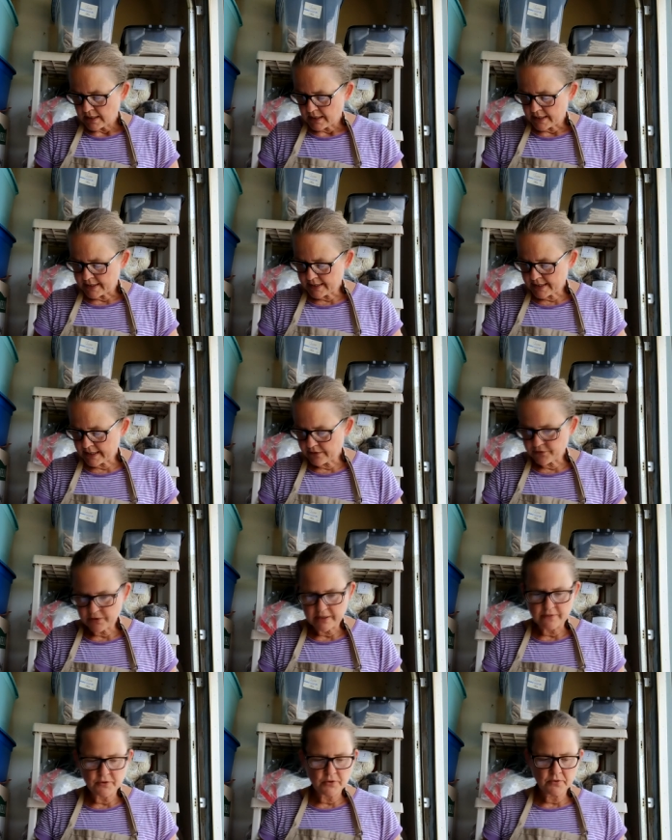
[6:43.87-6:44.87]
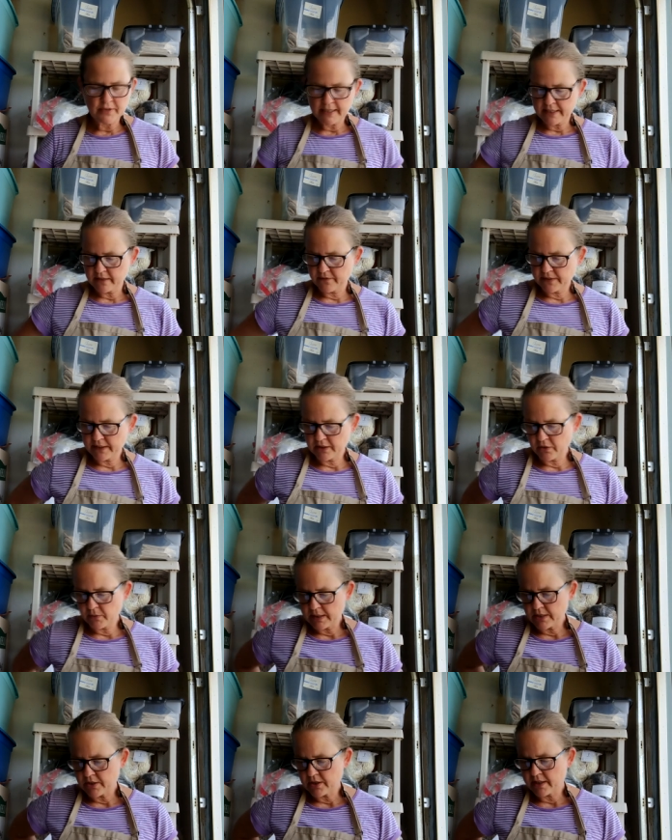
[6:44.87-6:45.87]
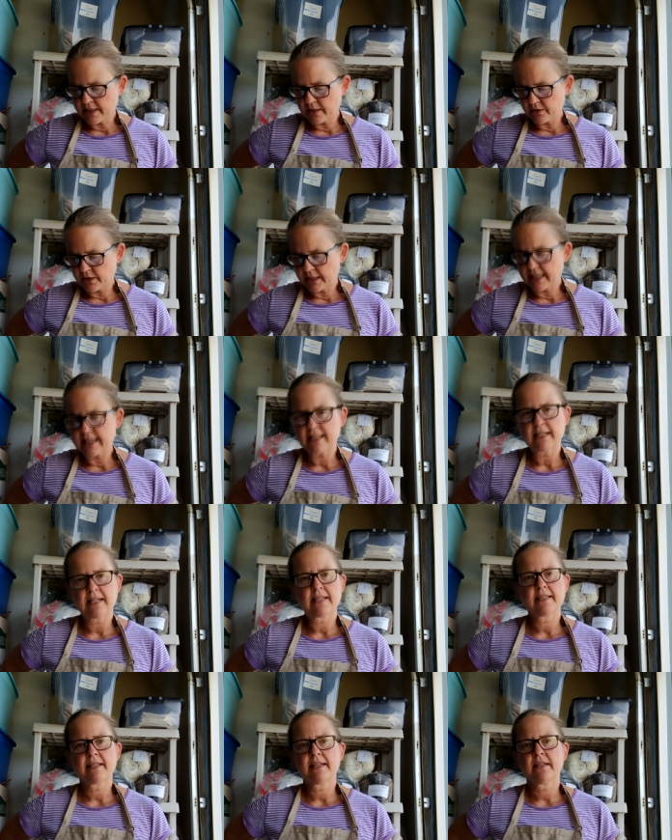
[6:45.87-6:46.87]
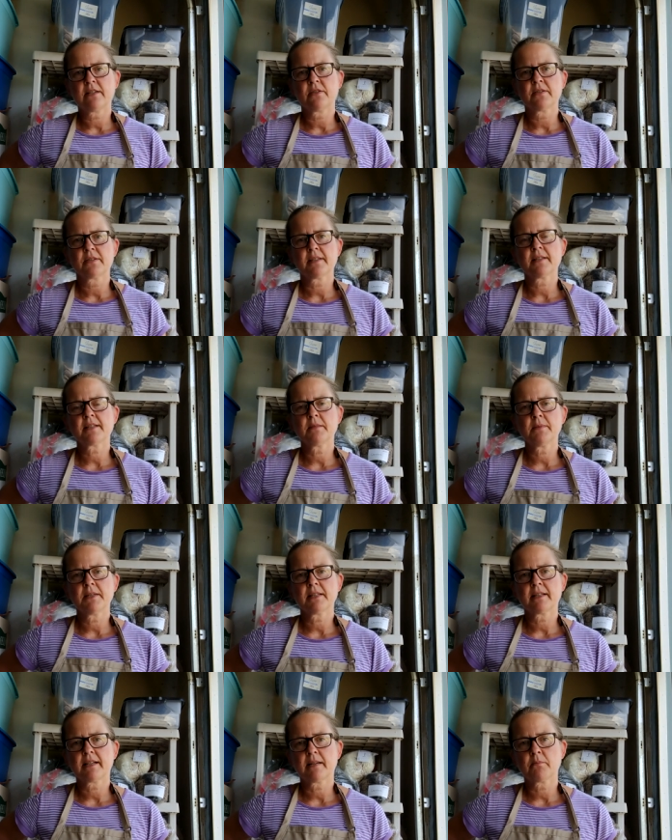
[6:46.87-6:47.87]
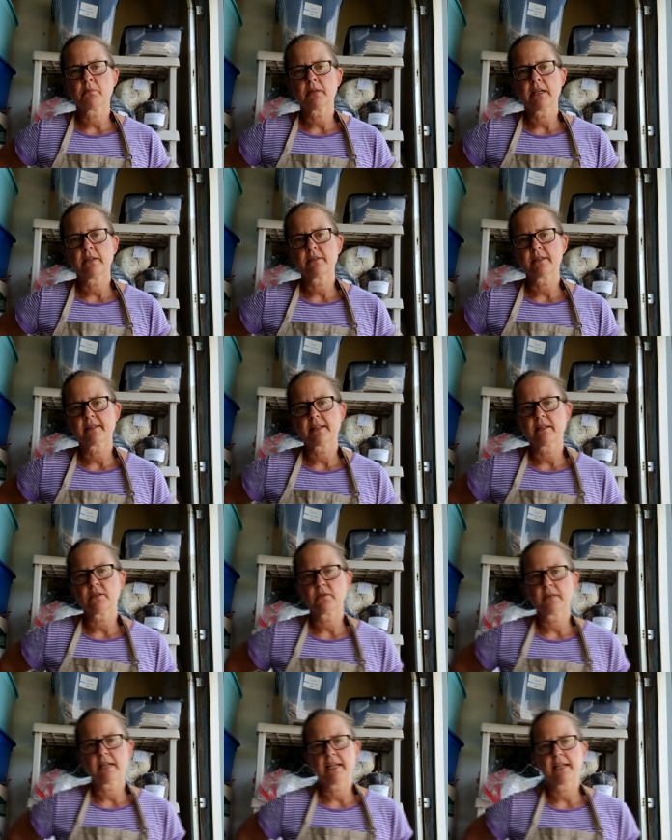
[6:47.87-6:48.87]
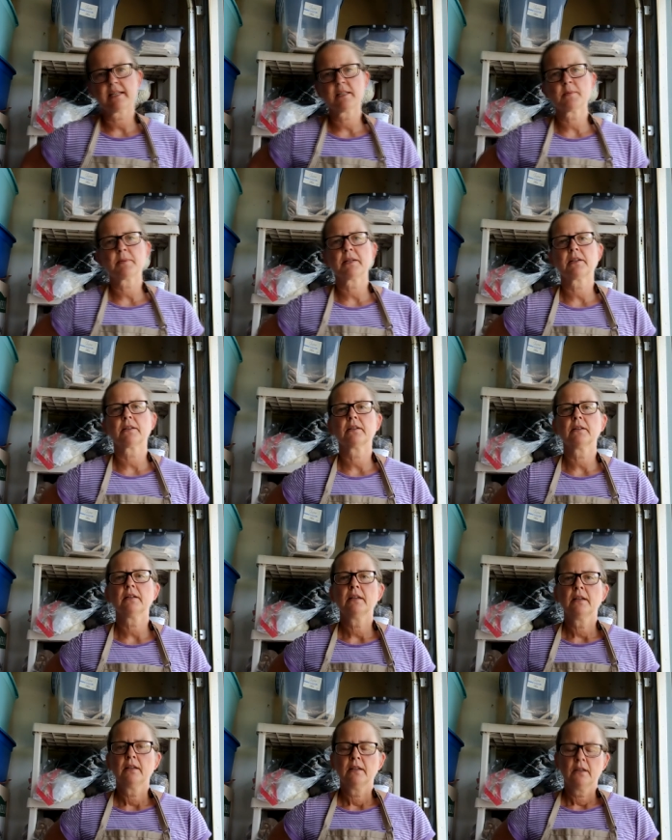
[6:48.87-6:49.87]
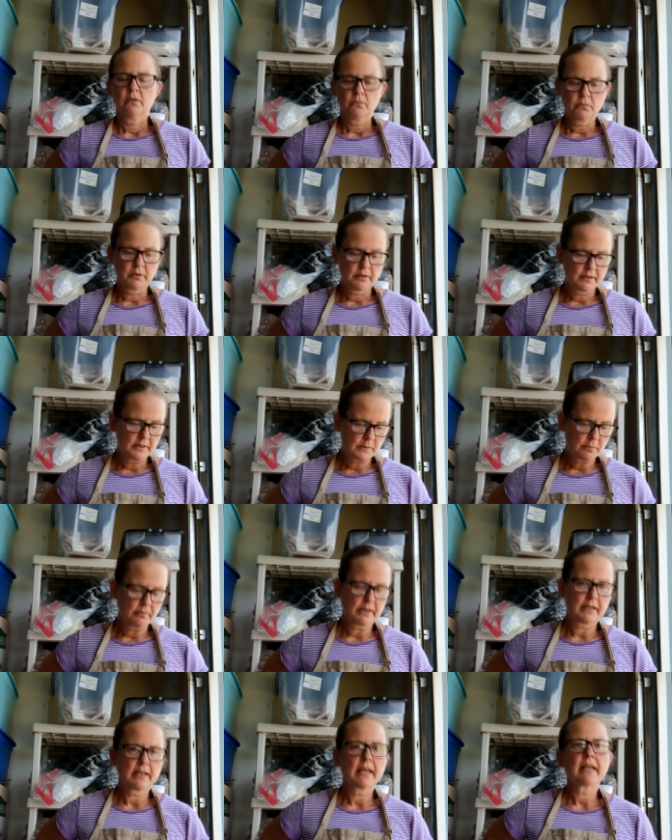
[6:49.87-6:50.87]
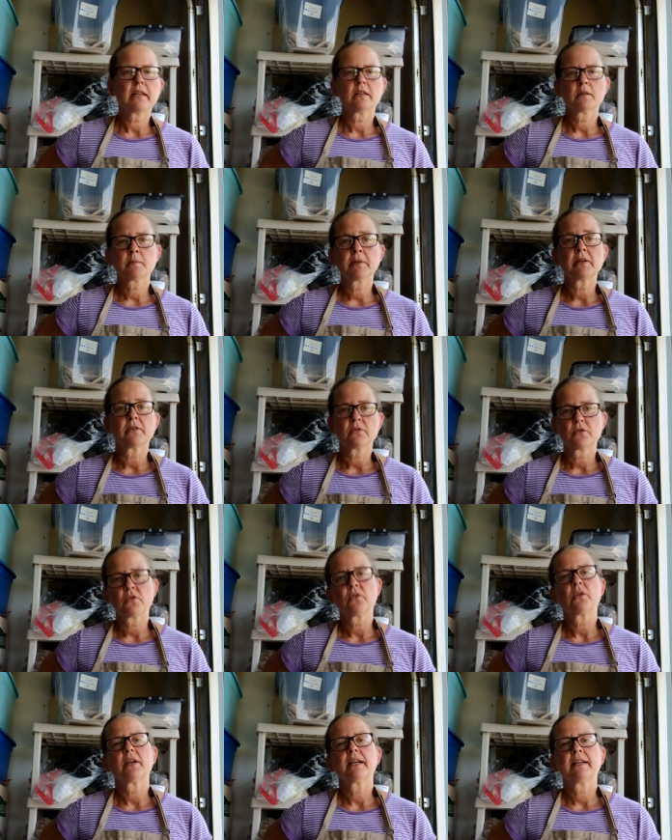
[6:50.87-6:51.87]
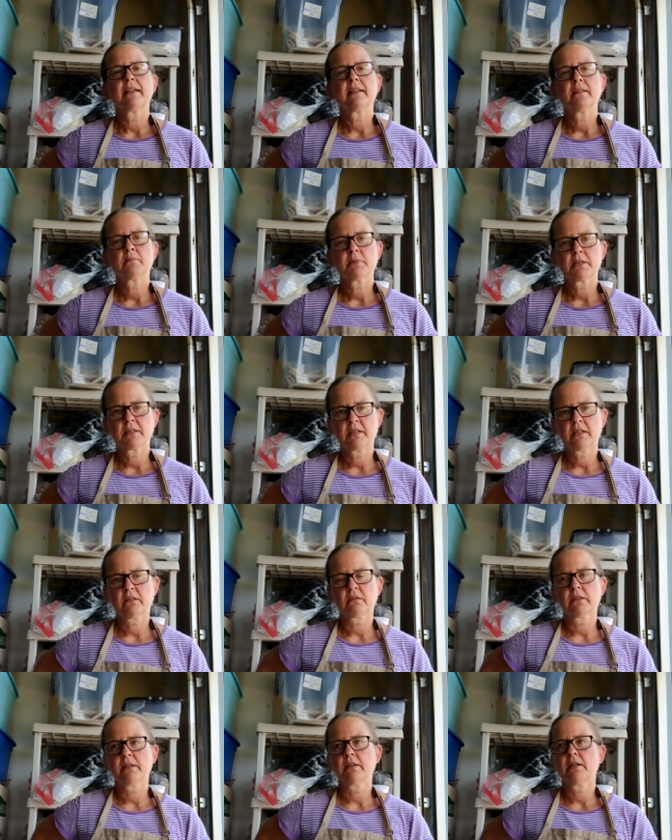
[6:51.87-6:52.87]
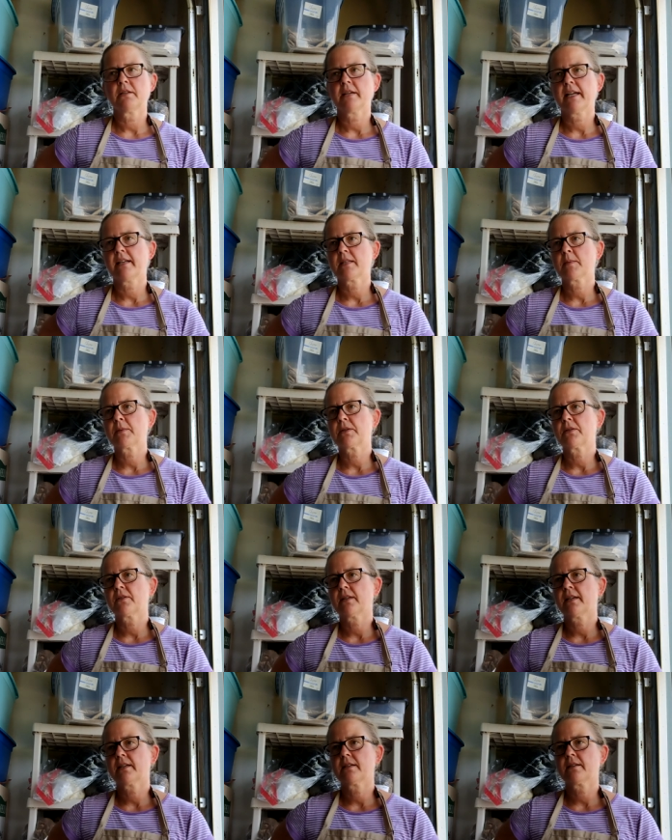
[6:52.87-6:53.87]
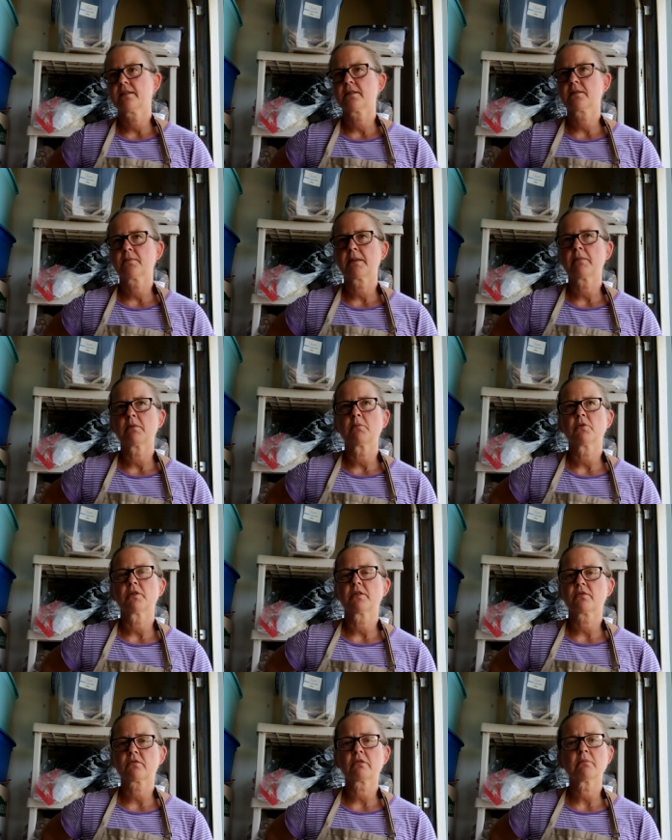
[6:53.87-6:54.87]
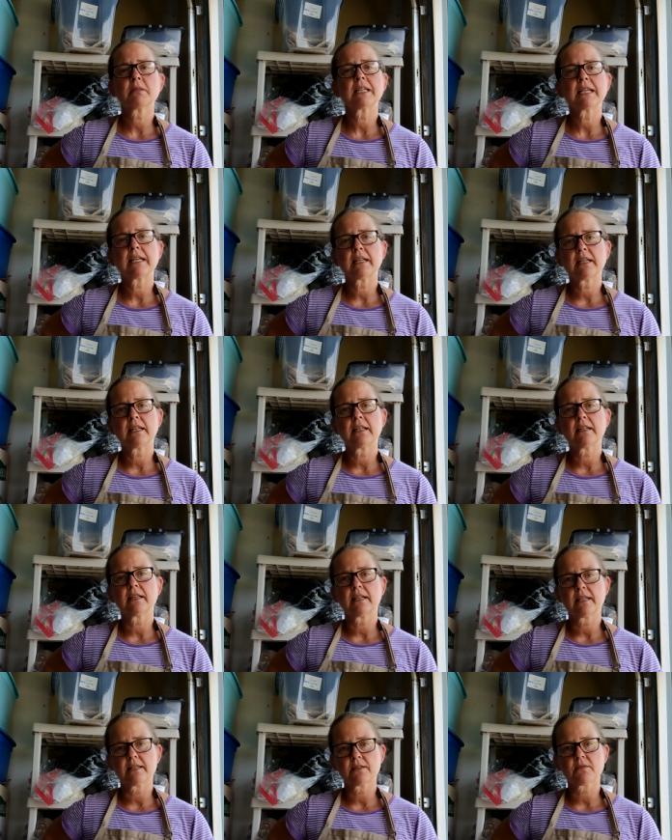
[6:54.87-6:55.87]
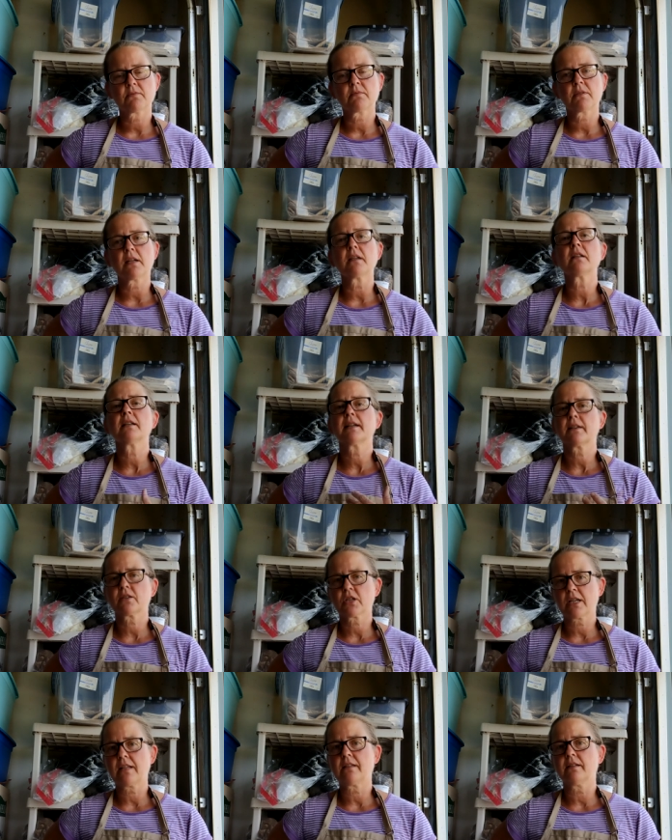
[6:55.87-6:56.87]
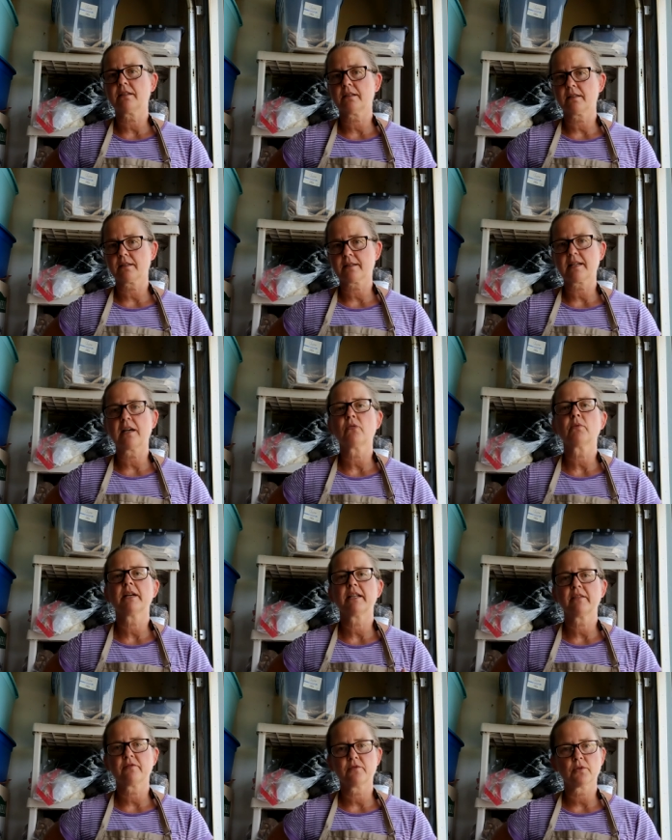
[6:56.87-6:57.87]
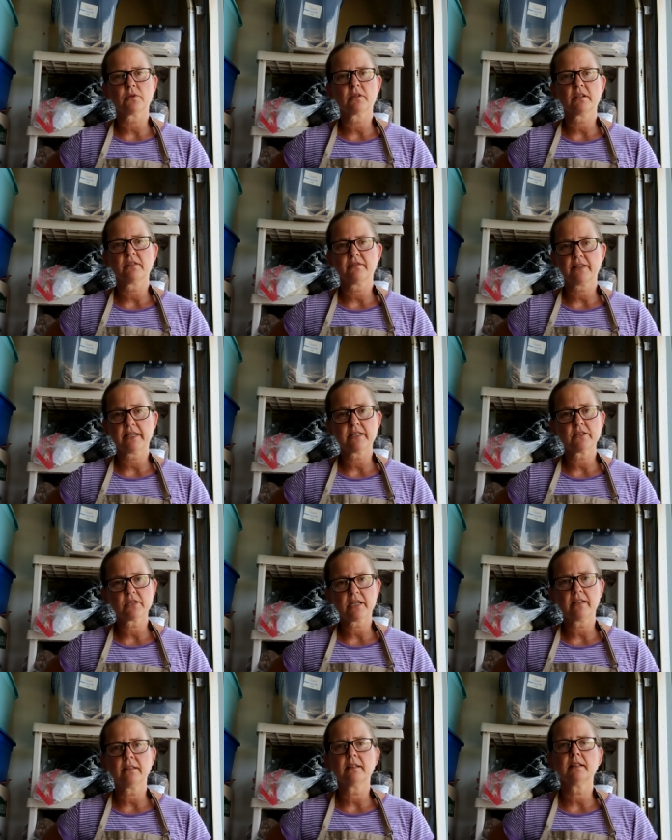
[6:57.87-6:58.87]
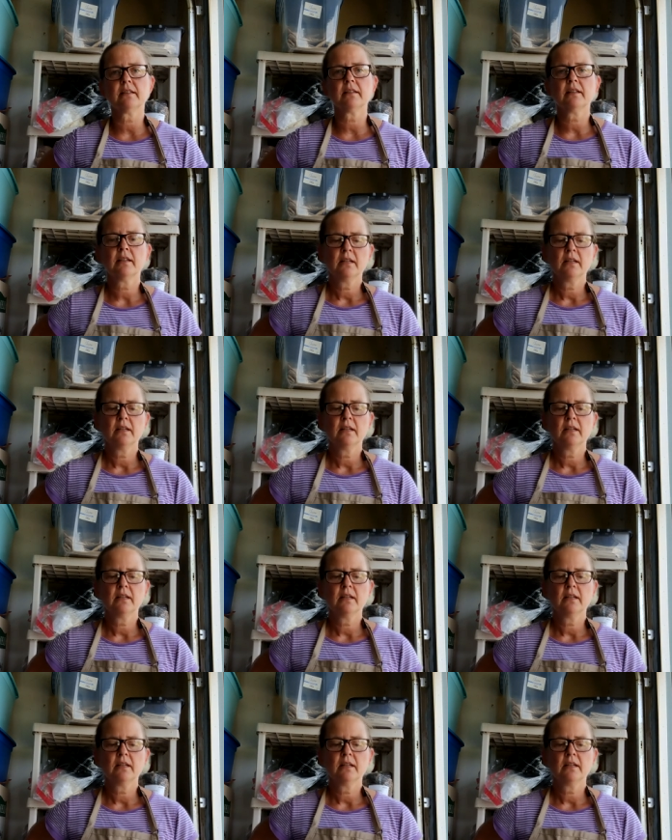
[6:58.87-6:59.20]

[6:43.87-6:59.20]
And then after I do that evaluation, I look at it and I say, you know, is this something that I'm proud to sell to a hand spinner? Would this bring a hand spinner joy, particularly a hand spinner that is maybe more discriminating, that has done a lot of Shetland and is now ready for a fine Shetland?